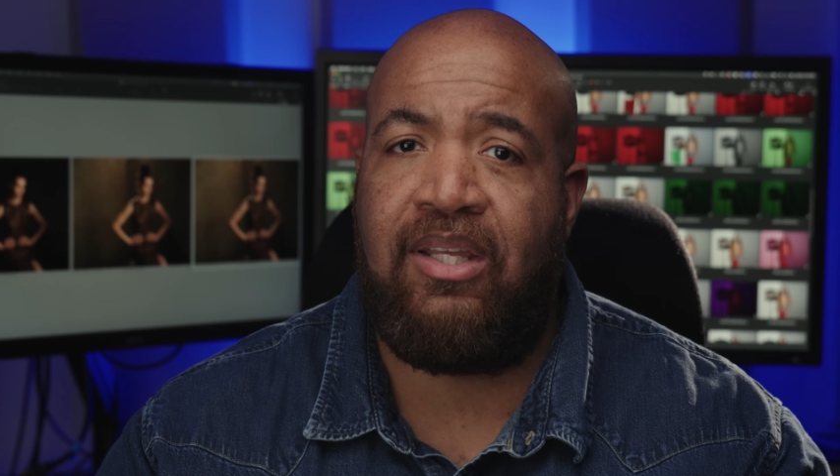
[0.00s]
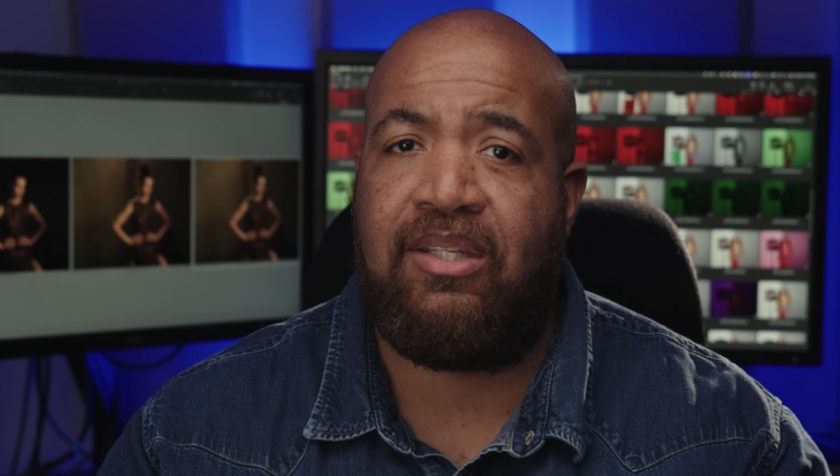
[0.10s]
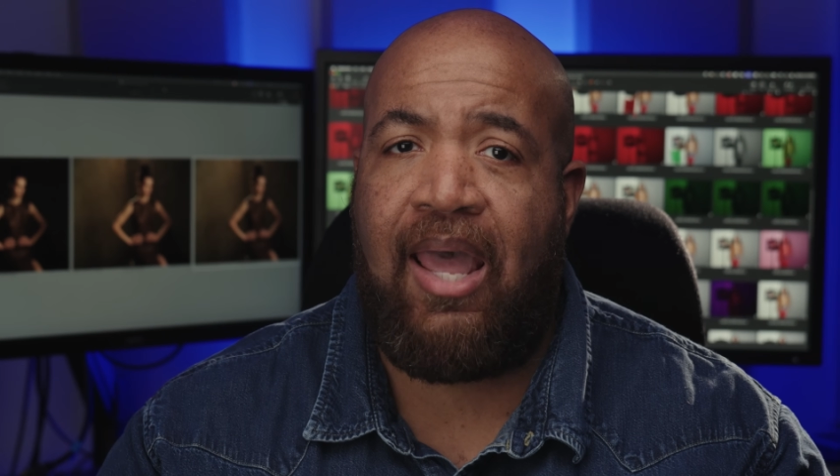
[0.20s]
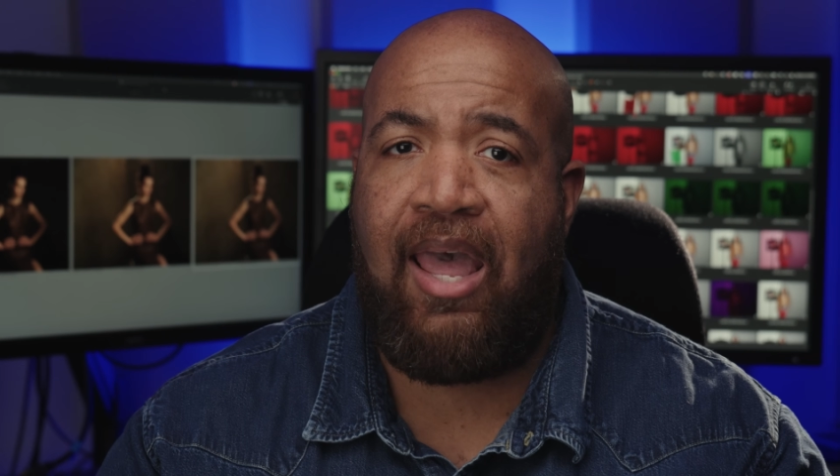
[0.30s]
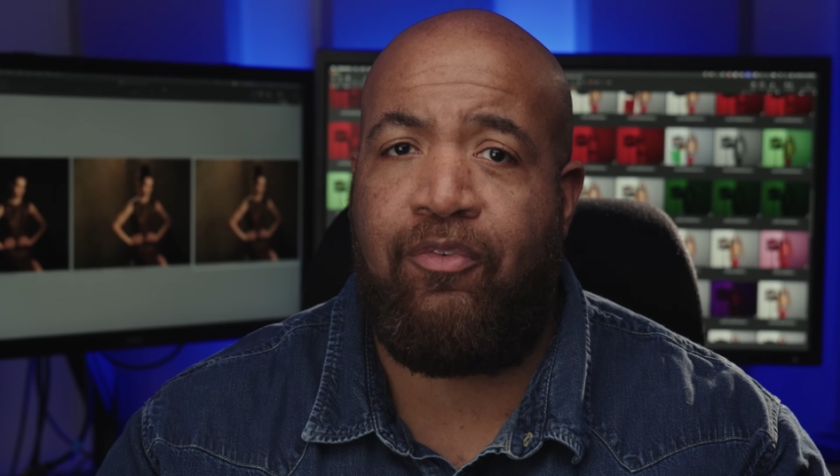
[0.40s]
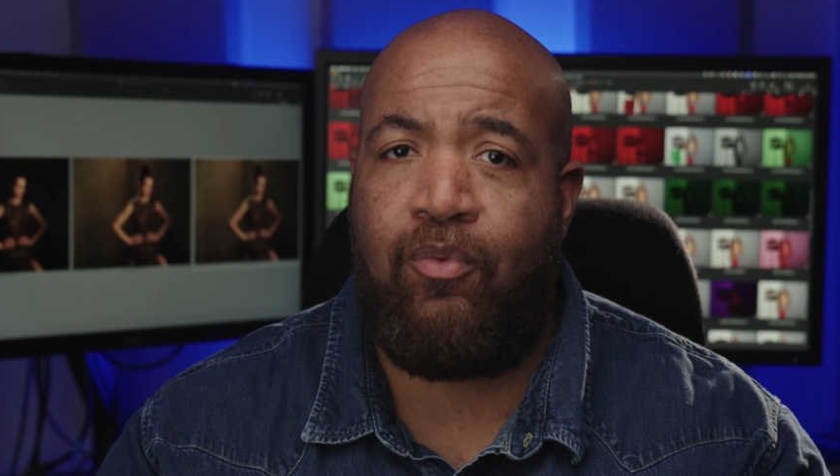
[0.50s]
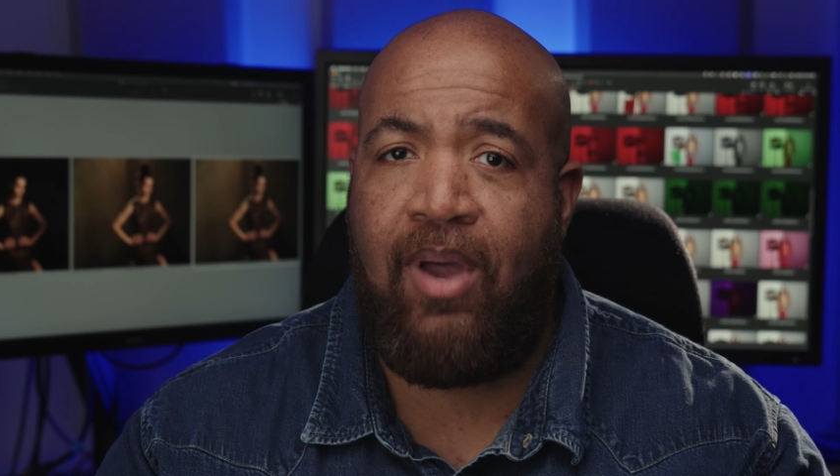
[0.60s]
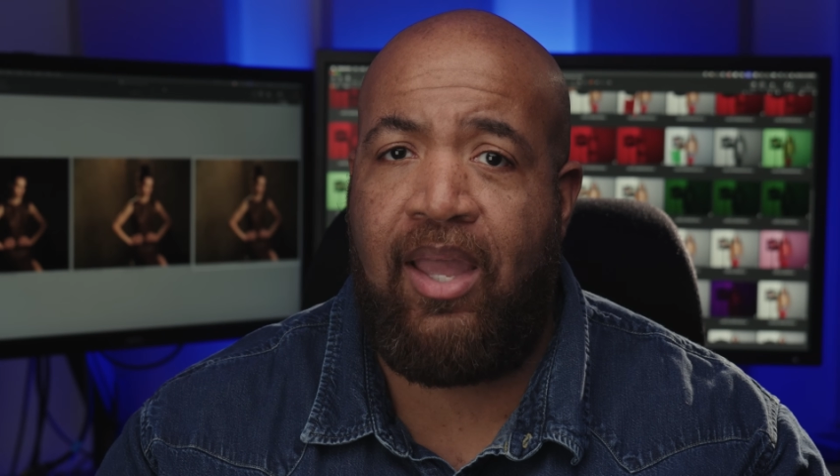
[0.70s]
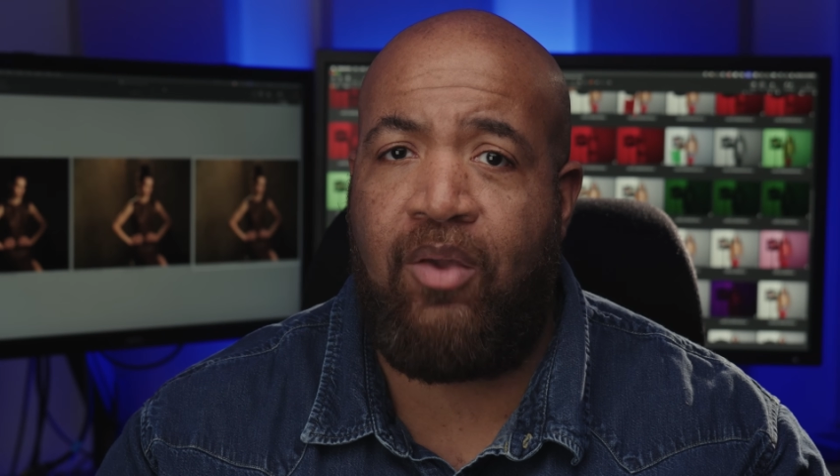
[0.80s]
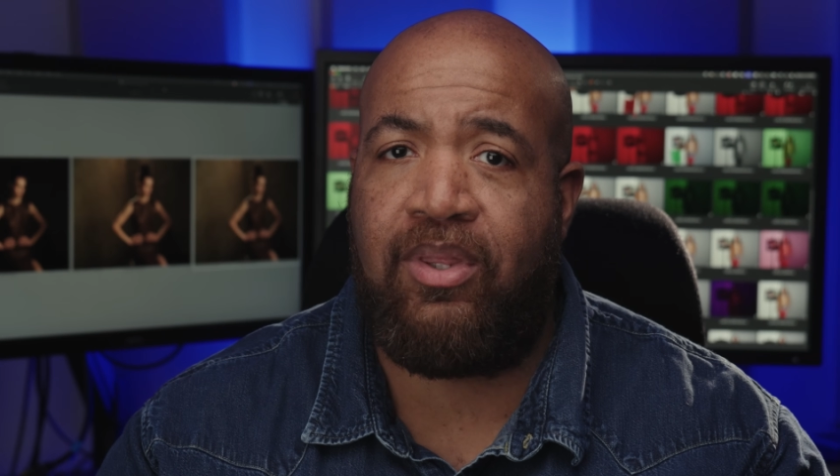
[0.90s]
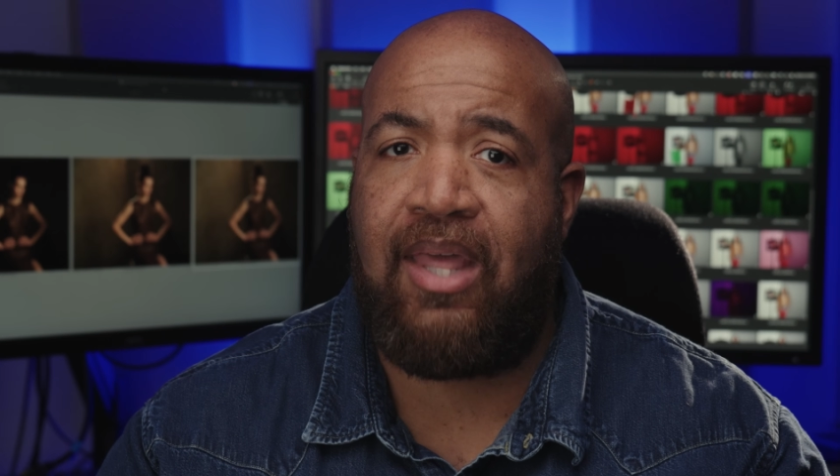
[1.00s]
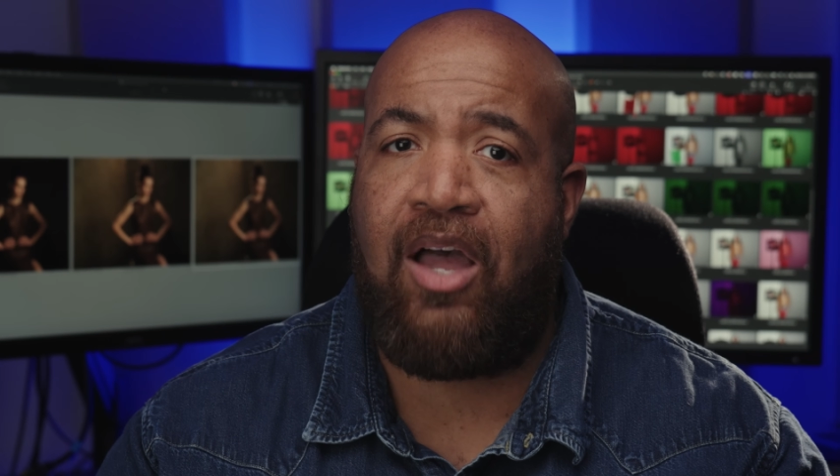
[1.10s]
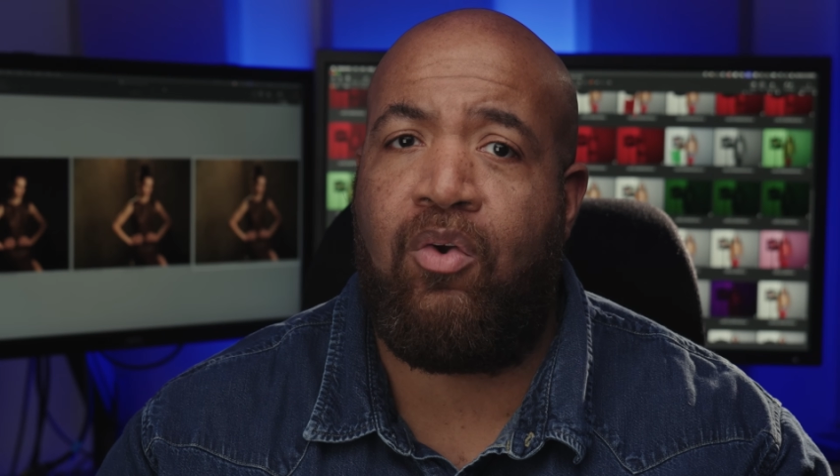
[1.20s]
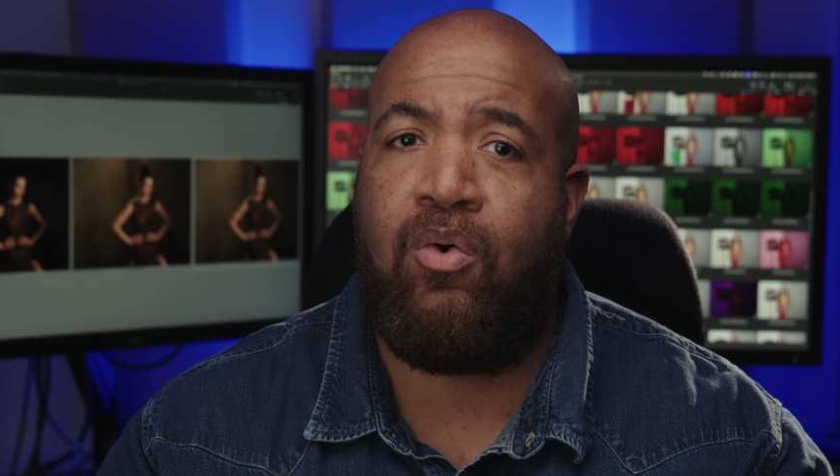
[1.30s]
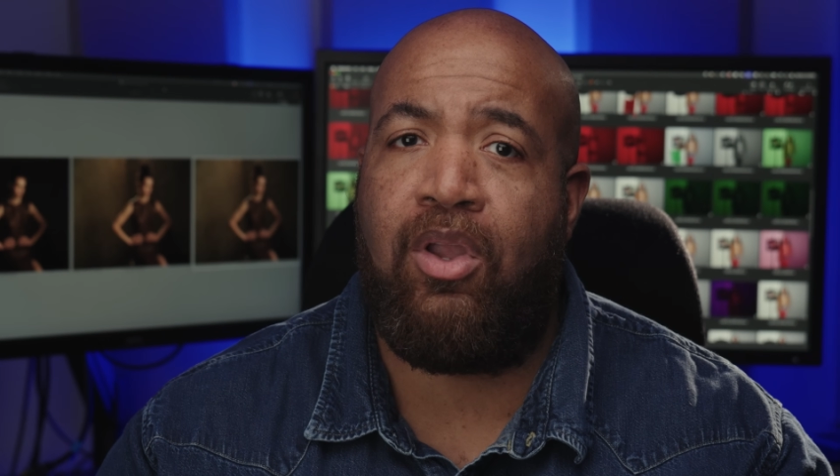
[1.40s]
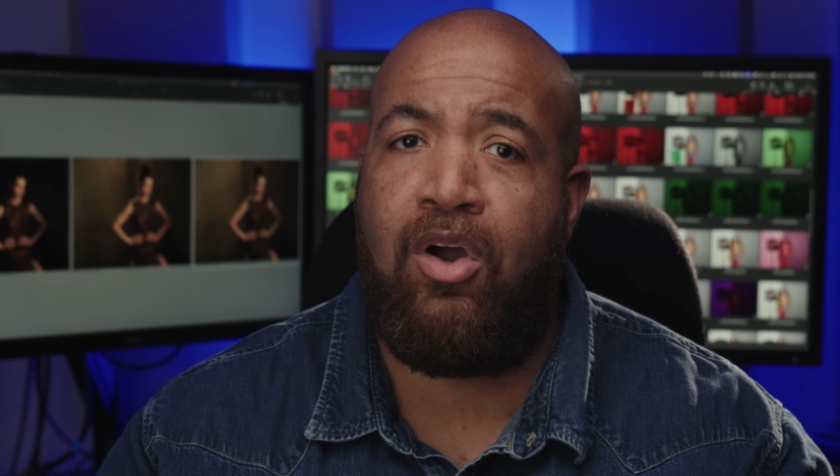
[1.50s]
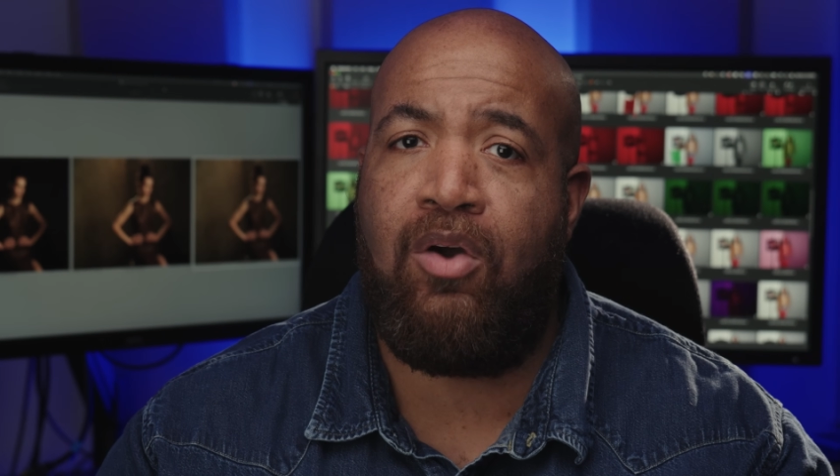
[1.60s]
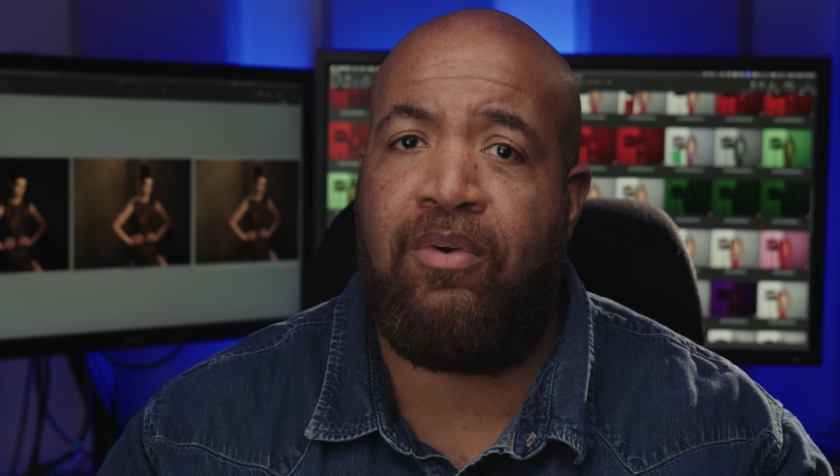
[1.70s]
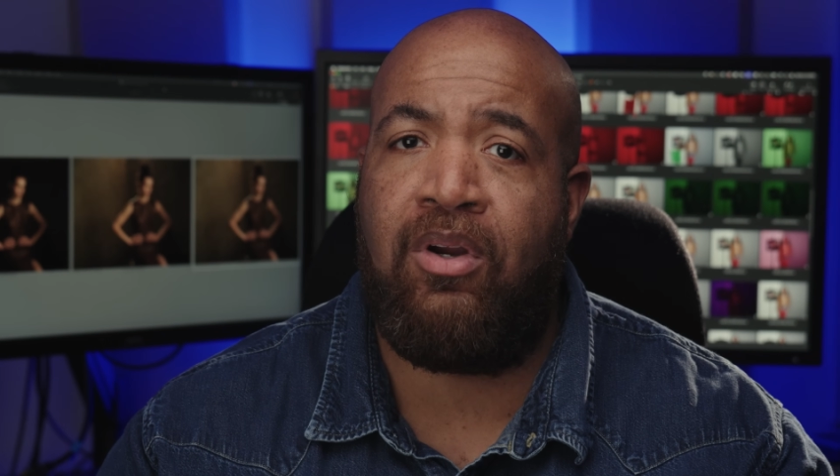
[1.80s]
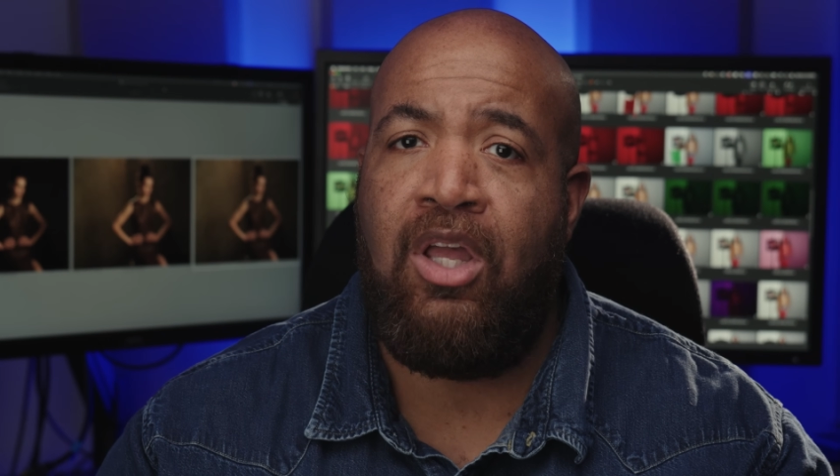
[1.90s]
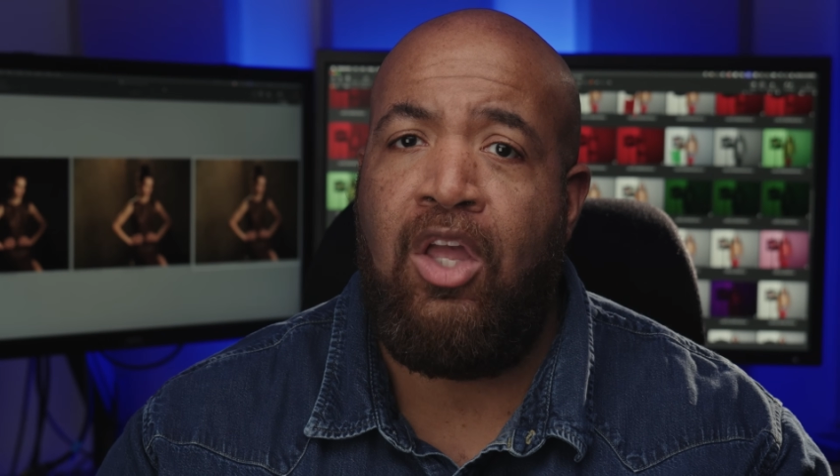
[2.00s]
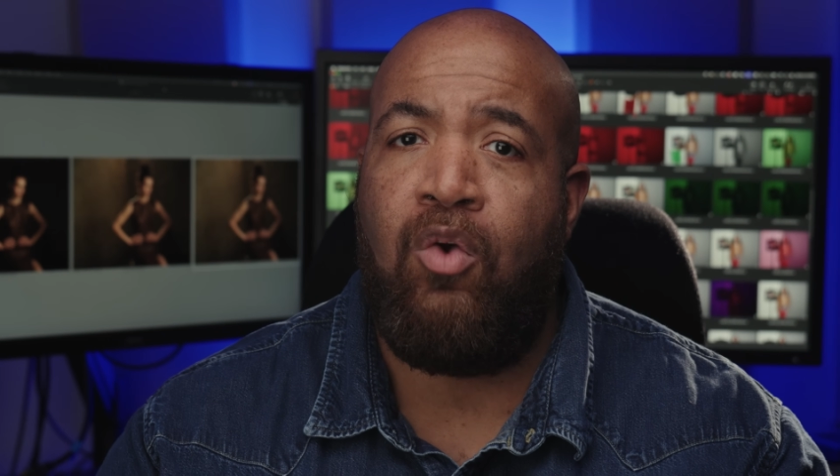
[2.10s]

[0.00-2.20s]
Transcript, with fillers: is halfway without going over